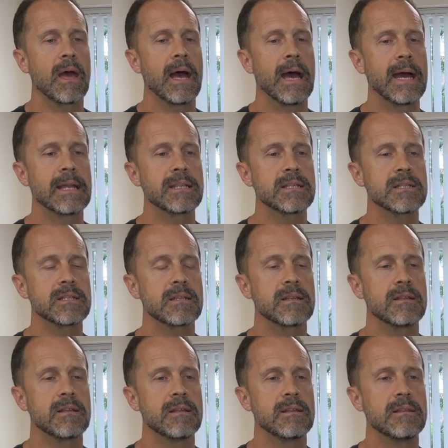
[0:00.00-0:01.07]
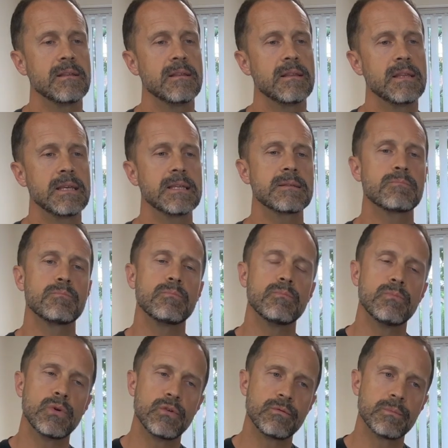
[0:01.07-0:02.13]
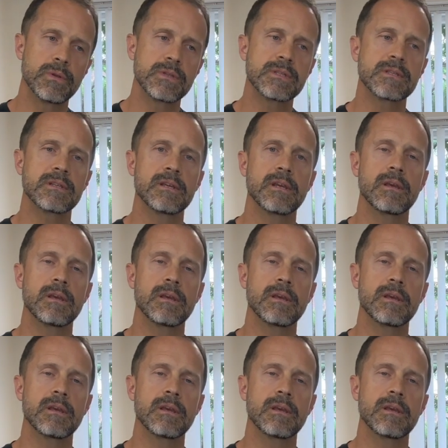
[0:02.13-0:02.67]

and these movements